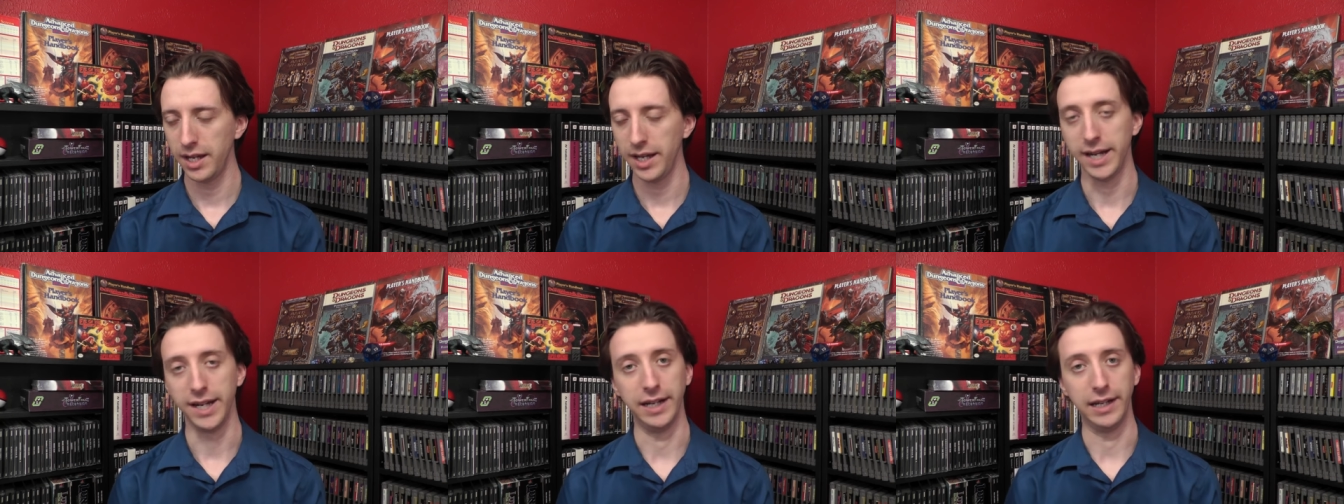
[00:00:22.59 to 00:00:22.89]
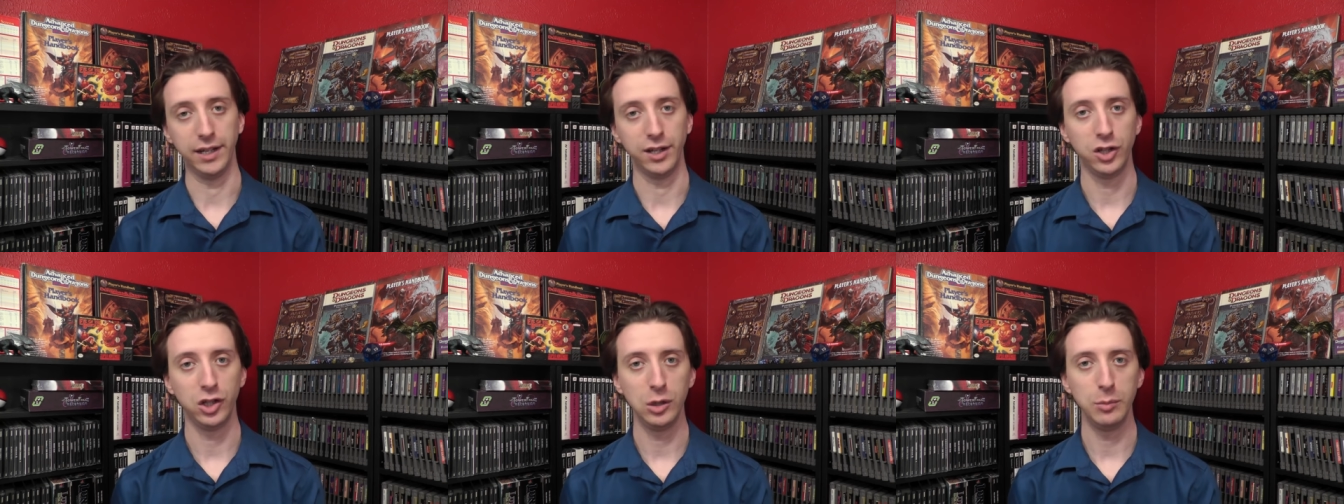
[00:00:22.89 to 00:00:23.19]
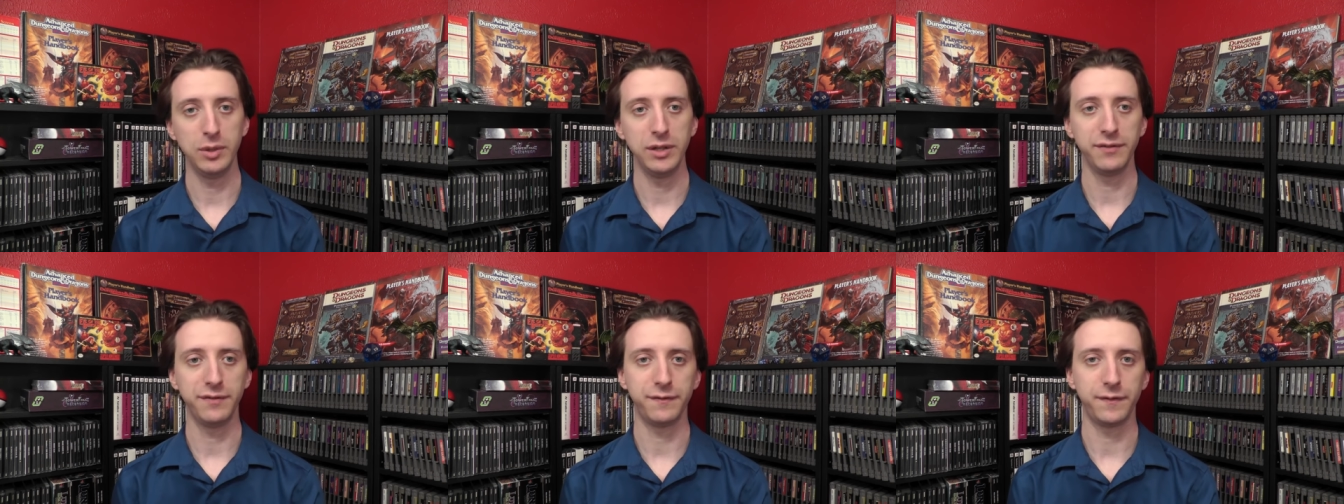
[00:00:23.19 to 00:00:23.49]
and a
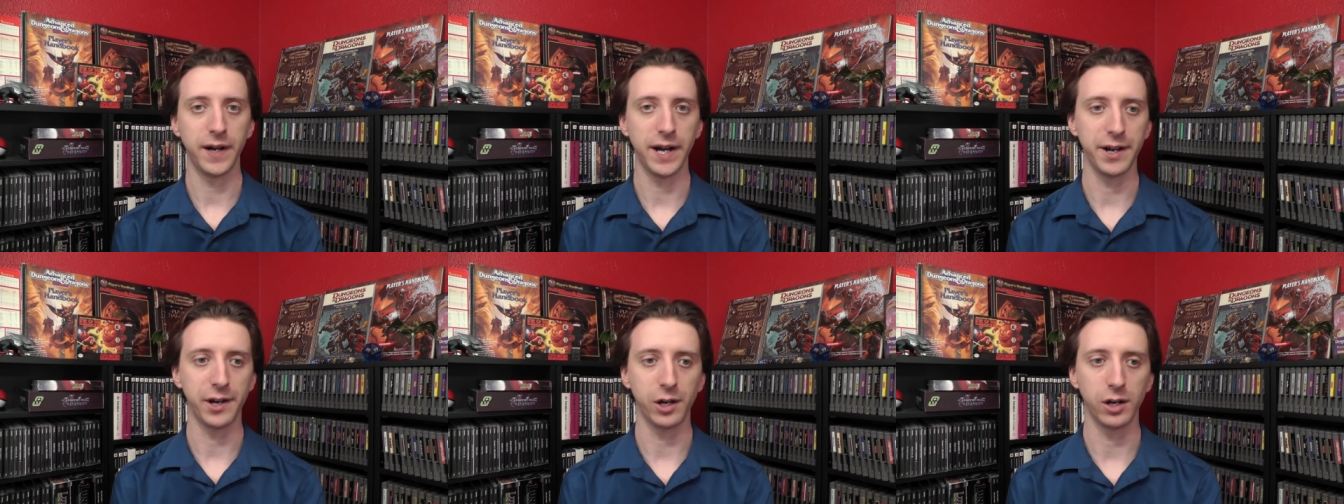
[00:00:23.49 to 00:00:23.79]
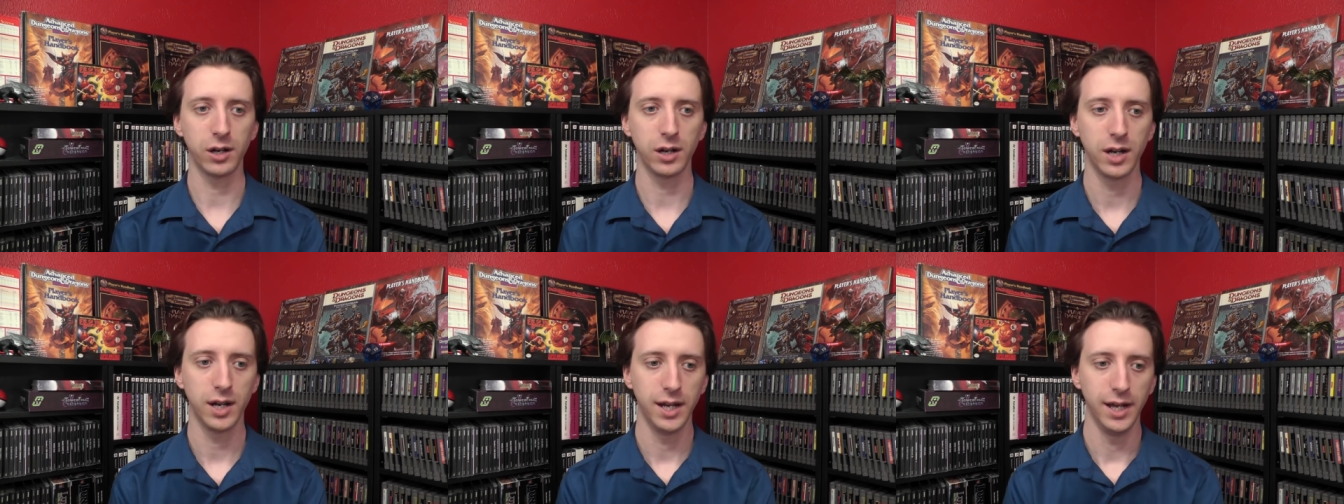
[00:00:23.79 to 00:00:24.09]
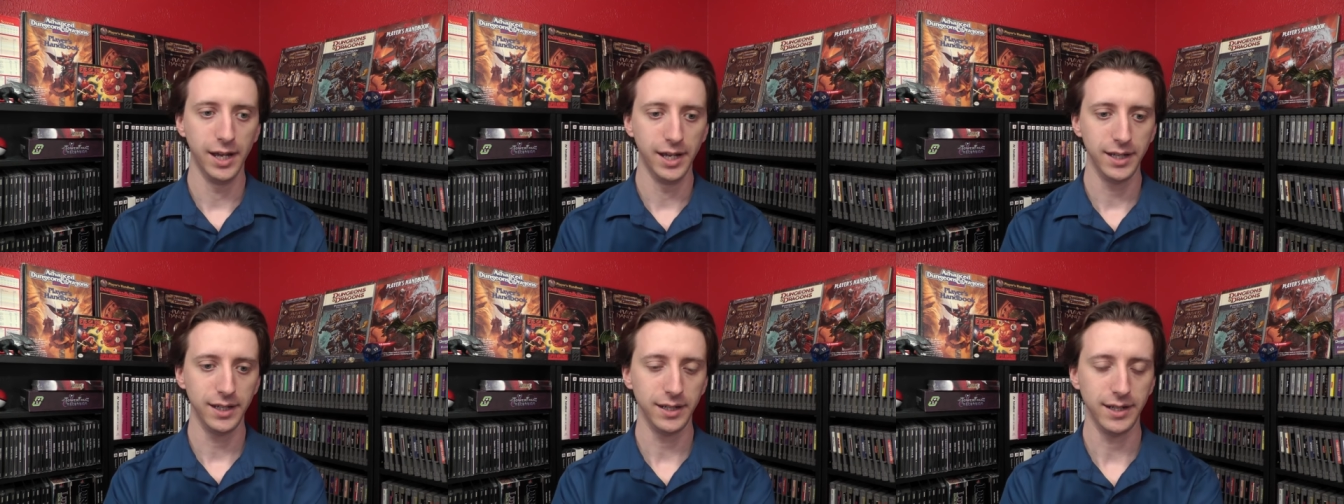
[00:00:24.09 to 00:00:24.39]
human fighter
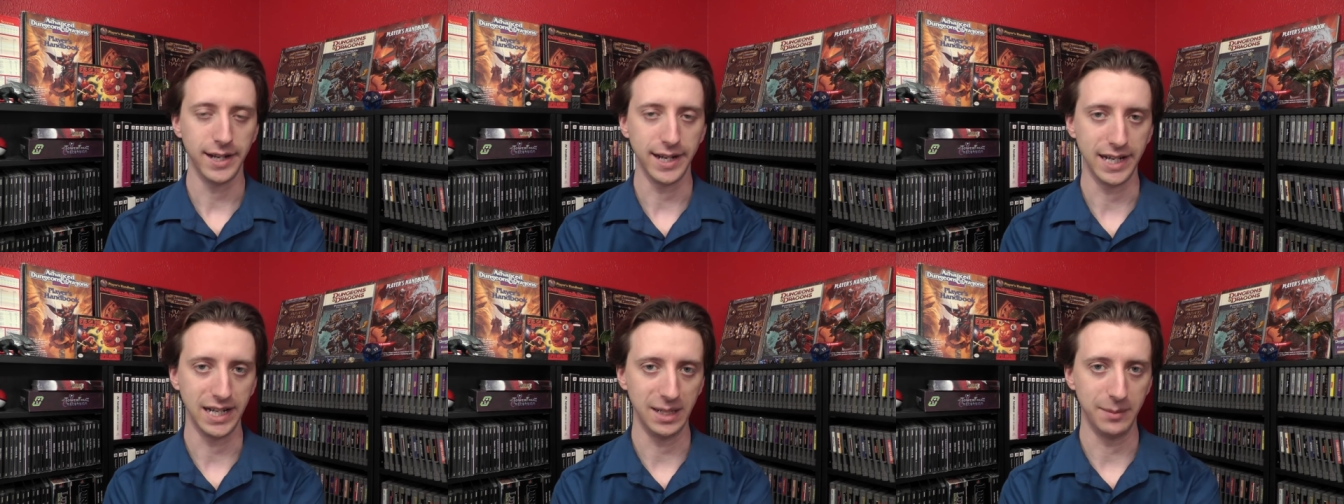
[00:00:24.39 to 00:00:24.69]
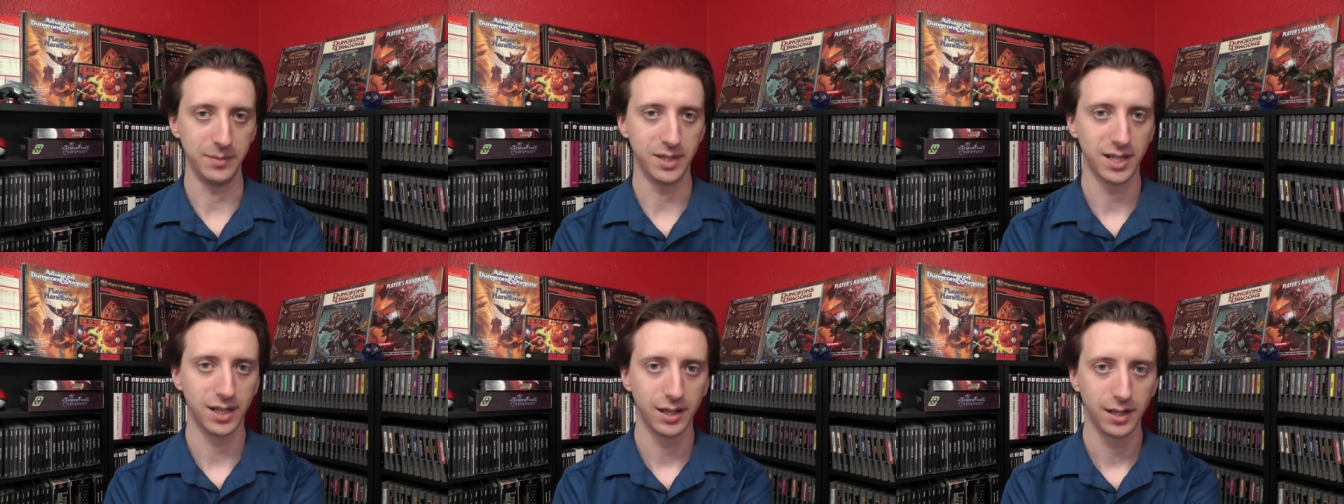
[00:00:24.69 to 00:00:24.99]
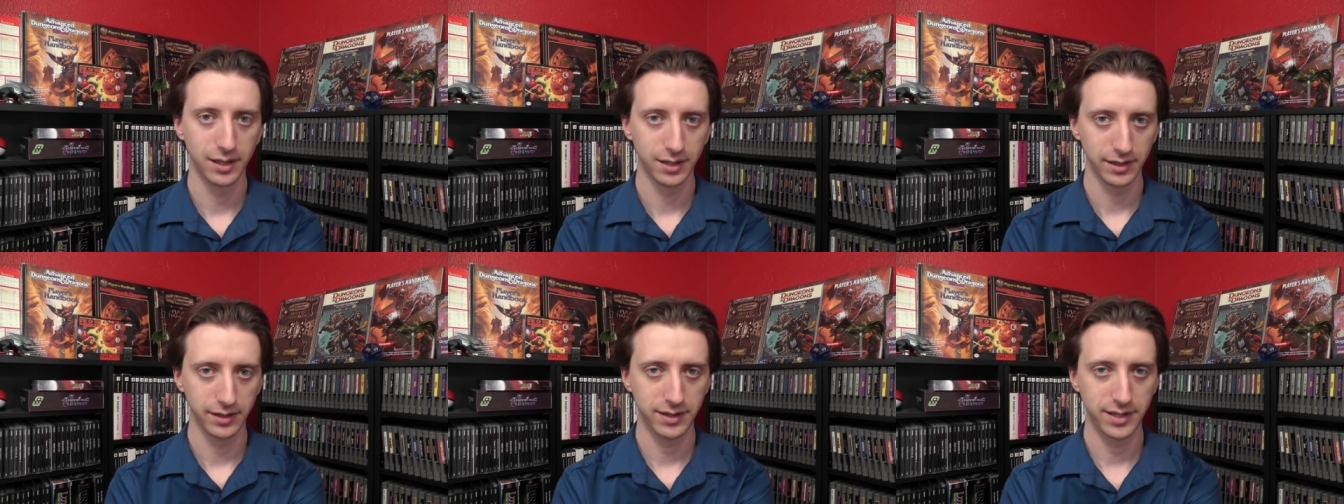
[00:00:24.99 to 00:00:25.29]
named
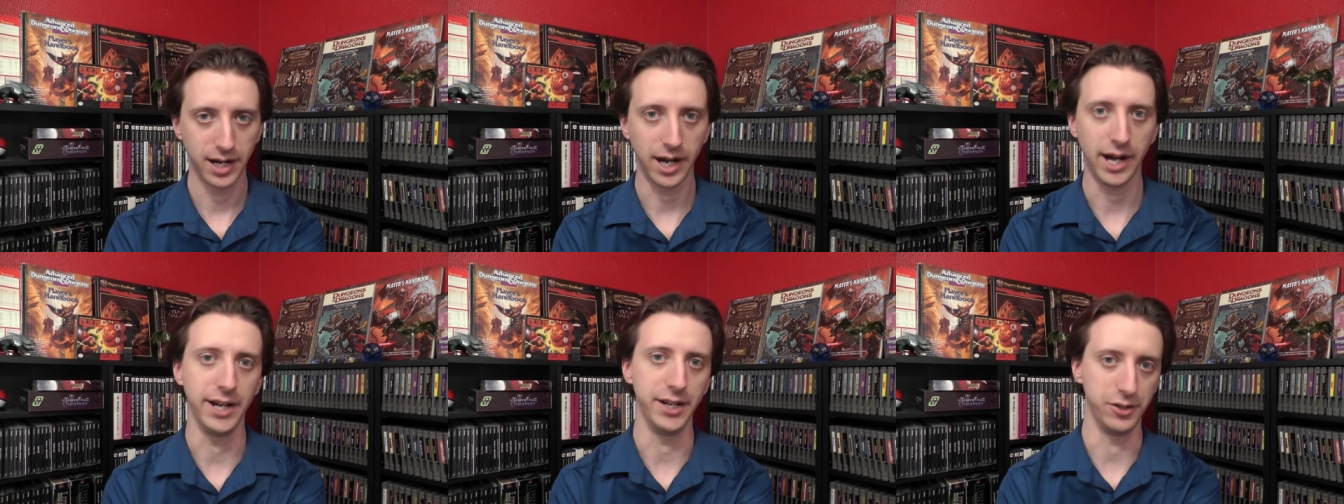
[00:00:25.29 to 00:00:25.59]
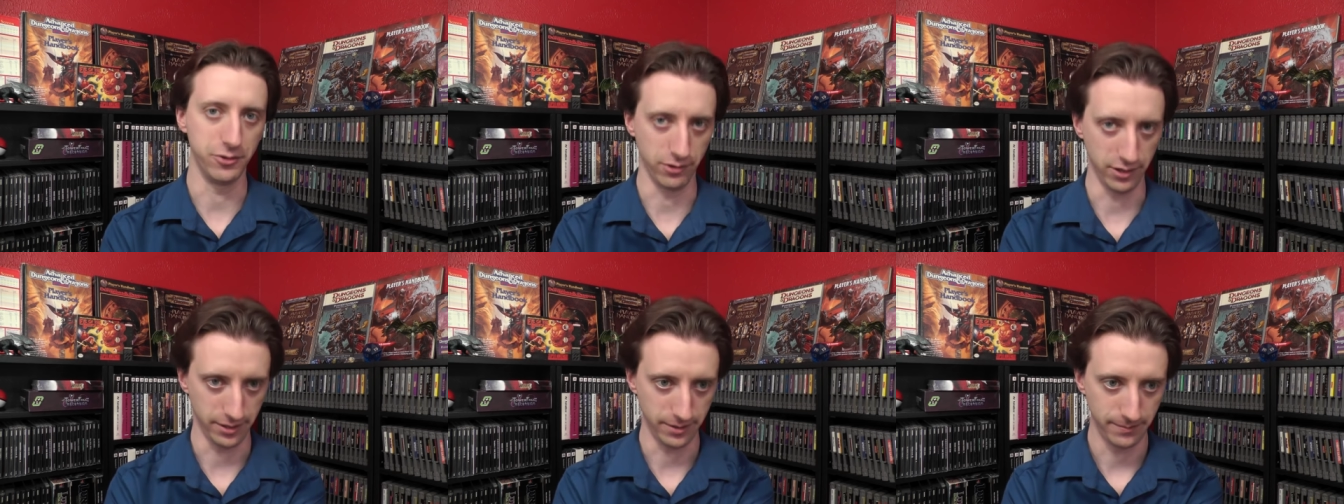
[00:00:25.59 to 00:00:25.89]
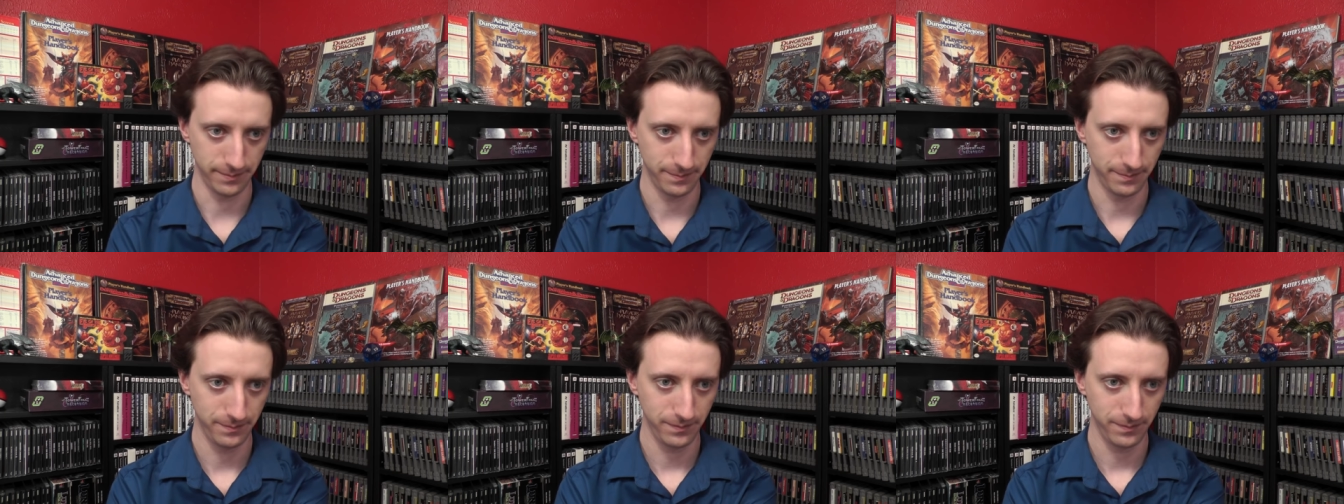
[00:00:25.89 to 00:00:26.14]
Tydra.